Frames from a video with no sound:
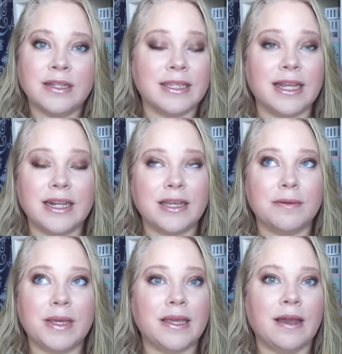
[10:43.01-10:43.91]
telling
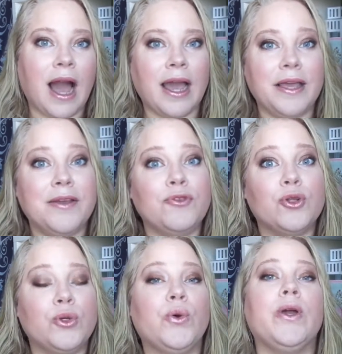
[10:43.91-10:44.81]
me if you're
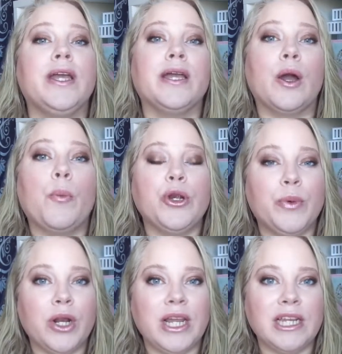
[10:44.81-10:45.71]
doing
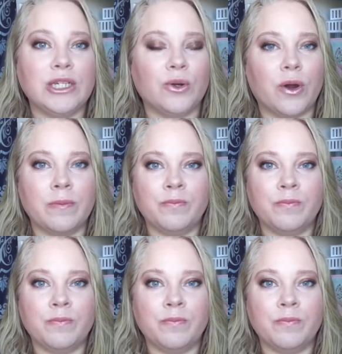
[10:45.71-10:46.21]
polish or